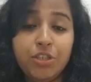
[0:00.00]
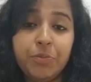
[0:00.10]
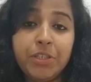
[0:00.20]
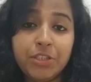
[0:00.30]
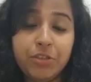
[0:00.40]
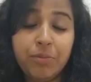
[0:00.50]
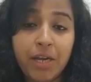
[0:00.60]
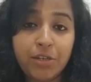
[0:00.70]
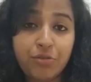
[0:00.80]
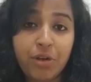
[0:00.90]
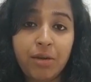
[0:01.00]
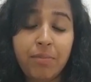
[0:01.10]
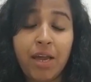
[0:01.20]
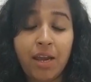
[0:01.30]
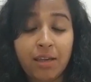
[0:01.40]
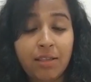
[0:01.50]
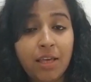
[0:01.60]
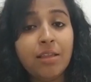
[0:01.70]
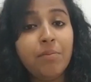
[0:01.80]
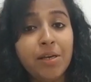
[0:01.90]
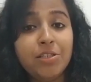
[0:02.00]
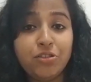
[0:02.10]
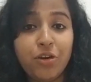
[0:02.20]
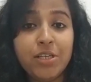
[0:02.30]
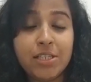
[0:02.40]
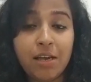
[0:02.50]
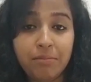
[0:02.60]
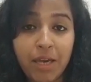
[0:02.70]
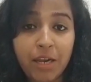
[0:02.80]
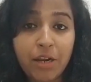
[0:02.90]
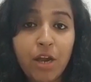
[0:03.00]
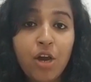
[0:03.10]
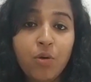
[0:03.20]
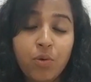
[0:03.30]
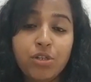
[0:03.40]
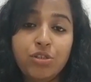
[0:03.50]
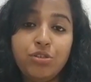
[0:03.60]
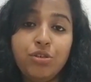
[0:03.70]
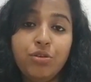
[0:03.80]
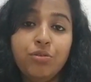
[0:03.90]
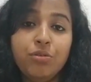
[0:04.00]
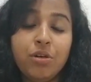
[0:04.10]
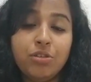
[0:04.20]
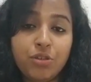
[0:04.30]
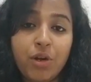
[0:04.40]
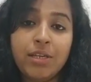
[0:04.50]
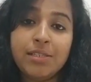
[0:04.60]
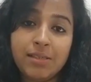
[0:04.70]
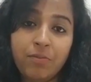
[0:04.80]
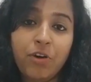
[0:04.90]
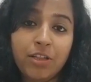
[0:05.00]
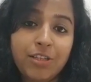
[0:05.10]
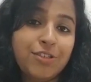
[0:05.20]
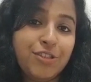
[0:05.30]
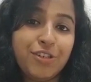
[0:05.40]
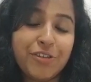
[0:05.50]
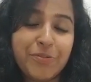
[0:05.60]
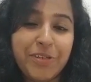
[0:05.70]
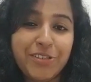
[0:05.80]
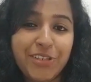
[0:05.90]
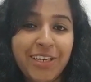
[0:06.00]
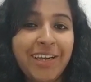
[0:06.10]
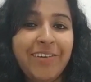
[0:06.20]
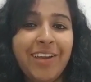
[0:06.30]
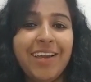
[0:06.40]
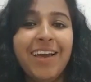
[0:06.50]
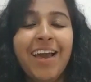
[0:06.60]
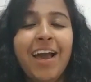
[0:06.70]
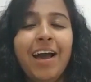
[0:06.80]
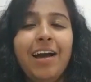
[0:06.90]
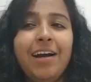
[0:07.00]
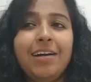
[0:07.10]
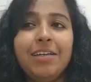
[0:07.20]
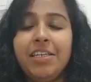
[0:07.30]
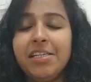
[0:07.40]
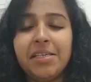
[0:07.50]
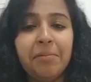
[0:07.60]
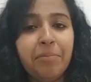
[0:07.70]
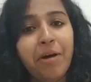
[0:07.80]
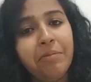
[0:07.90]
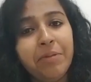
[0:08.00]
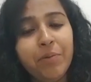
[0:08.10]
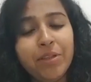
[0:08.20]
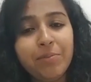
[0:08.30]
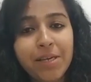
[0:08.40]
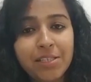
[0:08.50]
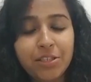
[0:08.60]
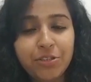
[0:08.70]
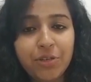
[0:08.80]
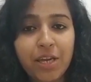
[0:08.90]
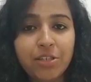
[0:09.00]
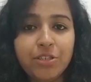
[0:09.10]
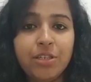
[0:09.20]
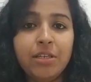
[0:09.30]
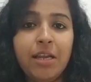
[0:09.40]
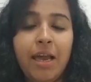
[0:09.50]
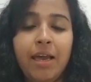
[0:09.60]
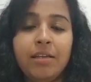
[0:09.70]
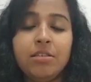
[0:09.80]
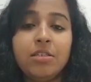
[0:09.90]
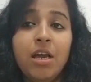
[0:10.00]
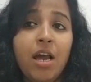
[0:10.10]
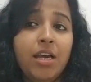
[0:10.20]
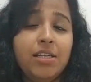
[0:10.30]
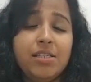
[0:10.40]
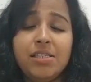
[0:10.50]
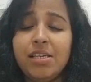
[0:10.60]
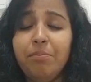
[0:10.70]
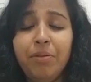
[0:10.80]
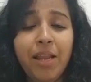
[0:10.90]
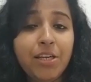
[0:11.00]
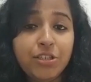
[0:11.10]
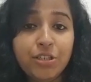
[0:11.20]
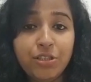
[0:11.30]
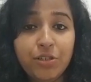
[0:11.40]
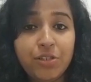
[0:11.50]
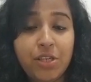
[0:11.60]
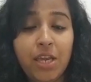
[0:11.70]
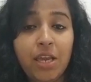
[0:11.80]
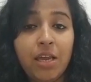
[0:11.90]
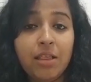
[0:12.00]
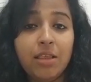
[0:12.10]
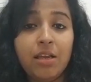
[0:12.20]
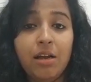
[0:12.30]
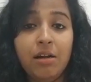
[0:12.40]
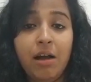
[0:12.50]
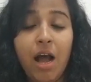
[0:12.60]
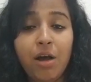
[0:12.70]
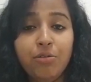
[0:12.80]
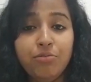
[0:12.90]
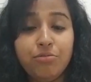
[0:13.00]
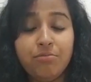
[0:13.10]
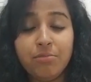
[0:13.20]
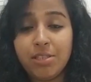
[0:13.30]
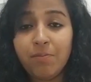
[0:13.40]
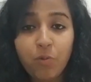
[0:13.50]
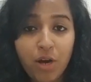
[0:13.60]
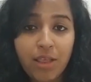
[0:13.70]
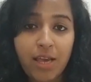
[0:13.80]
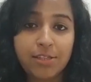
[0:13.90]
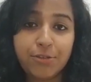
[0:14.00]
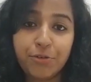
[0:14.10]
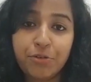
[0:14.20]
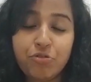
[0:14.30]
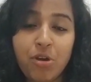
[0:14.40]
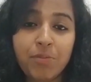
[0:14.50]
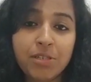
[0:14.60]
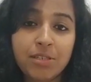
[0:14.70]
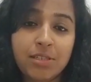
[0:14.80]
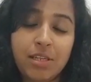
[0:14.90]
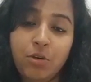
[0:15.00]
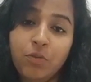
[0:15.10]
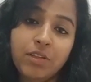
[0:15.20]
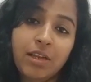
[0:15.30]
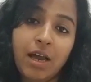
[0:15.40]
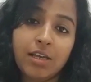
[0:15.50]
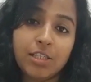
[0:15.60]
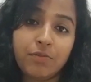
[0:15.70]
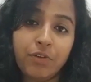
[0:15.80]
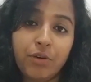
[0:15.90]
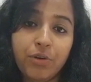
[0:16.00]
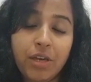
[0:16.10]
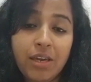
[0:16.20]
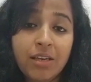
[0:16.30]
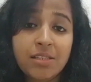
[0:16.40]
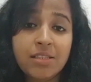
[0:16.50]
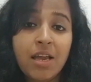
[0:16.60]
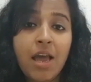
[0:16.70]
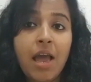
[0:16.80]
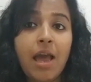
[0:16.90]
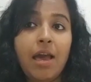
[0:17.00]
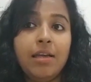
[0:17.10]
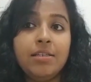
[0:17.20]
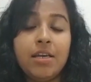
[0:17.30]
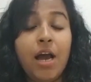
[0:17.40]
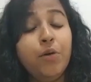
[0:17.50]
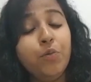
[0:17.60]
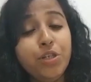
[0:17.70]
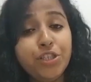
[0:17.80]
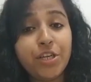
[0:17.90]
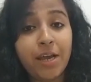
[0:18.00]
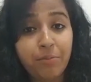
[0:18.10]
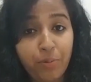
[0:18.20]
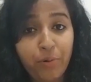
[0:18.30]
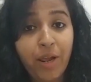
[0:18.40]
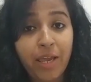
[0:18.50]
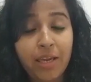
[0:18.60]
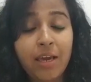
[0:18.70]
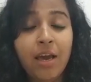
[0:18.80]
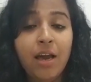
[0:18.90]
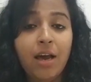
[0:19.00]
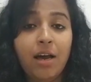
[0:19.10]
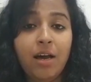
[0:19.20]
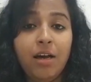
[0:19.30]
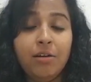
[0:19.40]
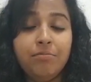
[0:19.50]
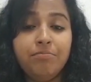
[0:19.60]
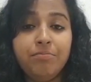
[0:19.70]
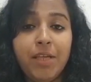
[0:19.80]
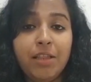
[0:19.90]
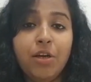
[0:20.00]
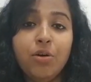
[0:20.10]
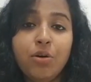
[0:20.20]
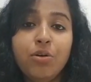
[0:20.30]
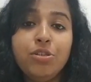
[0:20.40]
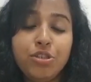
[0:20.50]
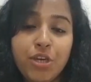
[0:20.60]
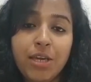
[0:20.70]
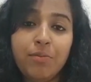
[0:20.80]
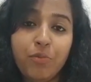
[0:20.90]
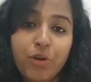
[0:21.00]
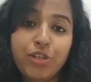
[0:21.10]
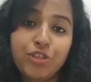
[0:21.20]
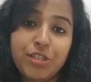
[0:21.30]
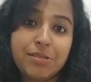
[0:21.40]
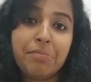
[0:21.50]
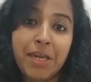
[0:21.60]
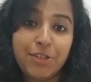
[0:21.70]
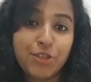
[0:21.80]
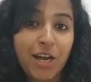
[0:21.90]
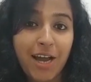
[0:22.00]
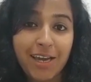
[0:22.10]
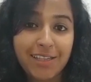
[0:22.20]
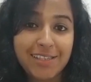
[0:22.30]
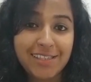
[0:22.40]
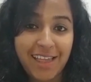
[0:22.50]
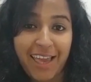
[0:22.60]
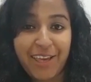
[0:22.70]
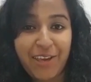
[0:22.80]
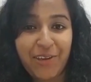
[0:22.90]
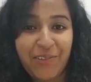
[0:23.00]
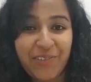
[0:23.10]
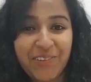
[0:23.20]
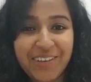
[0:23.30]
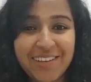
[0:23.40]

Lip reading: to pursue my dream, and I think the best choice I made was to join Samvaad Institute of Speech and Hearing. It has empowered me with the best education, and it's a pleasure to see how Samvaad has grown tremendously over the last few years, and I wish and pray that the whole team reaches major heights. Thank you.